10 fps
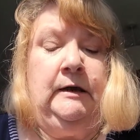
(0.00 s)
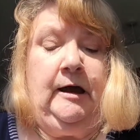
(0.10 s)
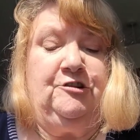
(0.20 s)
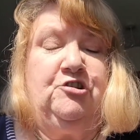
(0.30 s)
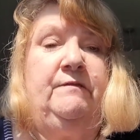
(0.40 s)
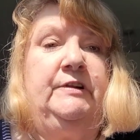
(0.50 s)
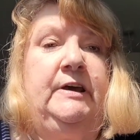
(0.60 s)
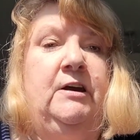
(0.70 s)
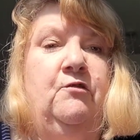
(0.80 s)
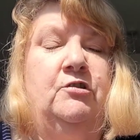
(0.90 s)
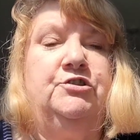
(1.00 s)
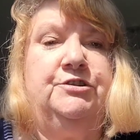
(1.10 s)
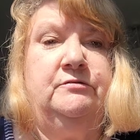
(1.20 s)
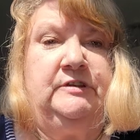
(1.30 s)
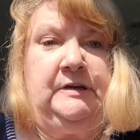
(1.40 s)
I travelled here on
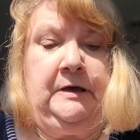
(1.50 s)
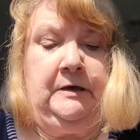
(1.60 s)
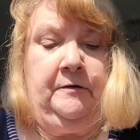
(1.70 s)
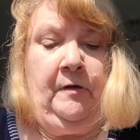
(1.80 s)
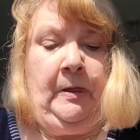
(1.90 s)
Tuesday.